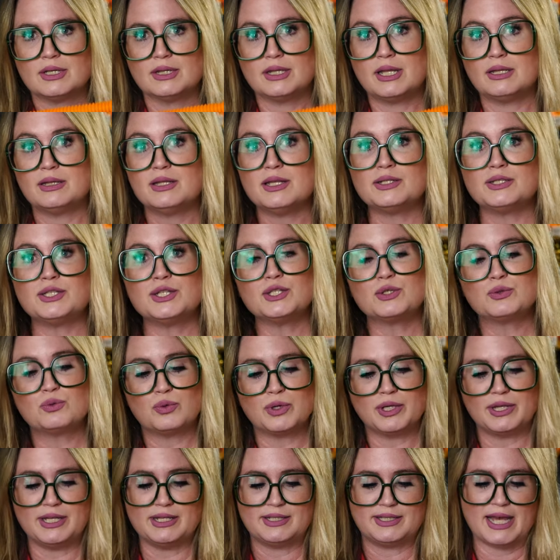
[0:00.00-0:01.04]
Like this is
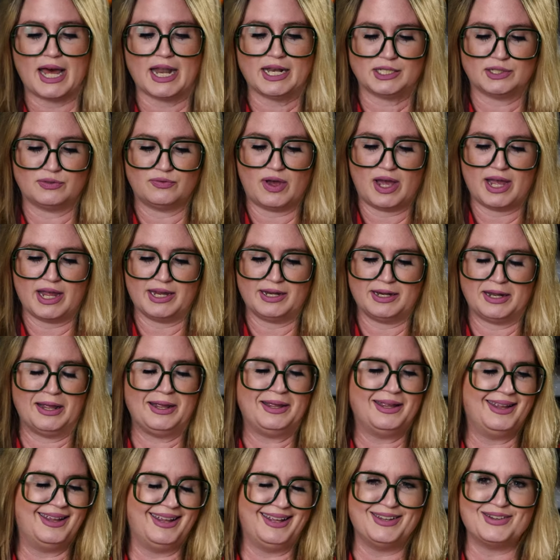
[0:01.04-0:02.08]
really satisfying,
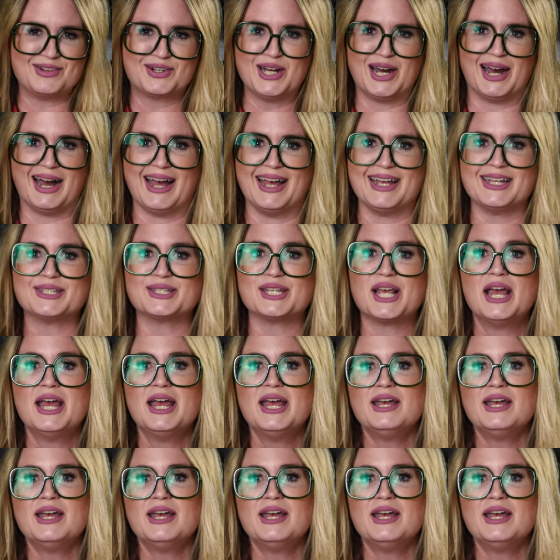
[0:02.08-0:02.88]
you guys.